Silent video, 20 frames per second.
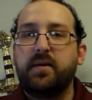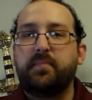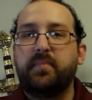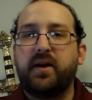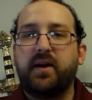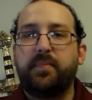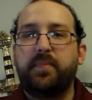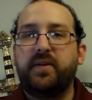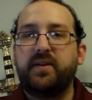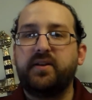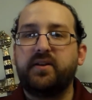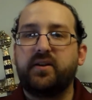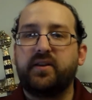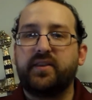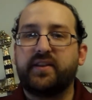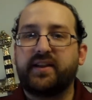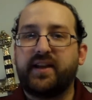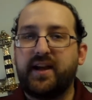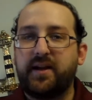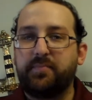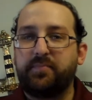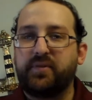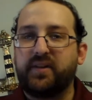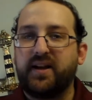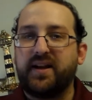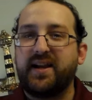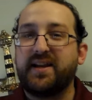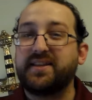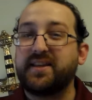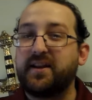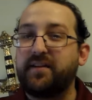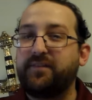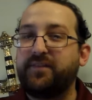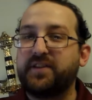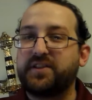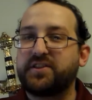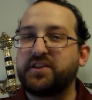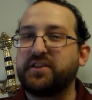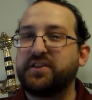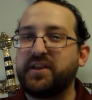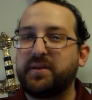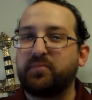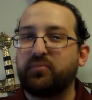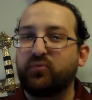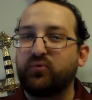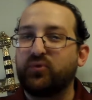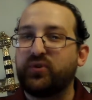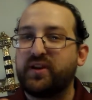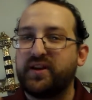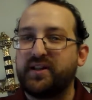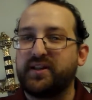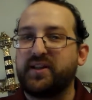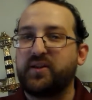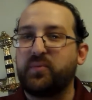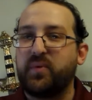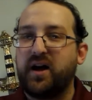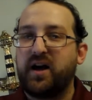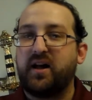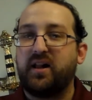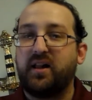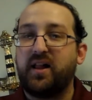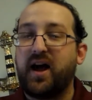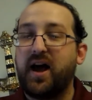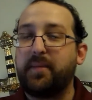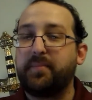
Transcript: My opinion on the gameplay is that it fits the theme really well.